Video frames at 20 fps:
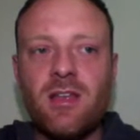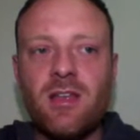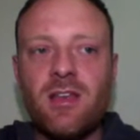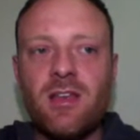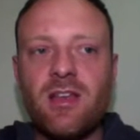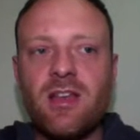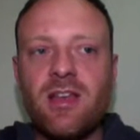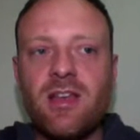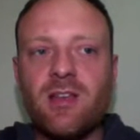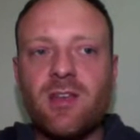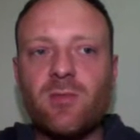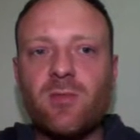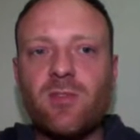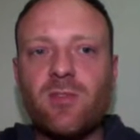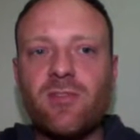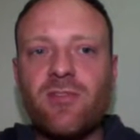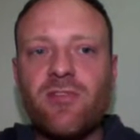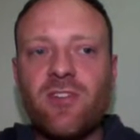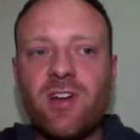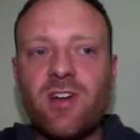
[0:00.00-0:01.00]
And
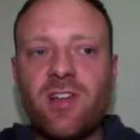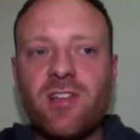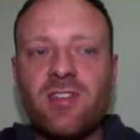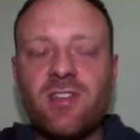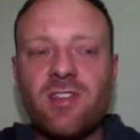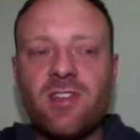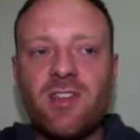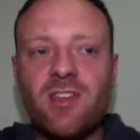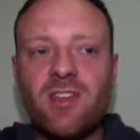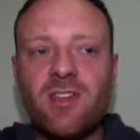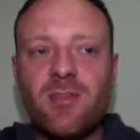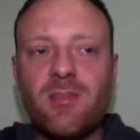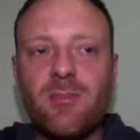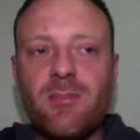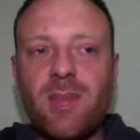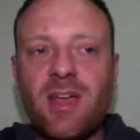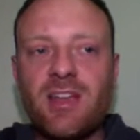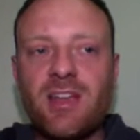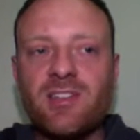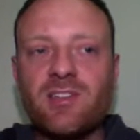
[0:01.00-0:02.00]
we'll find the
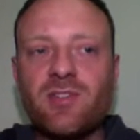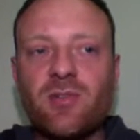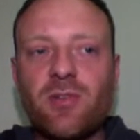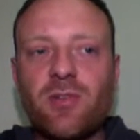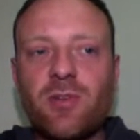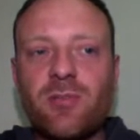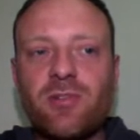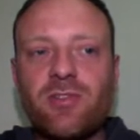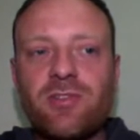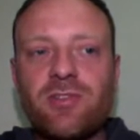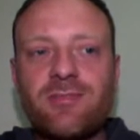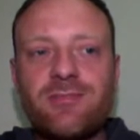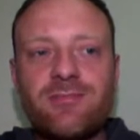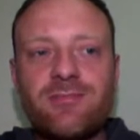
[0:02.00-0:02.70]
main storyboard.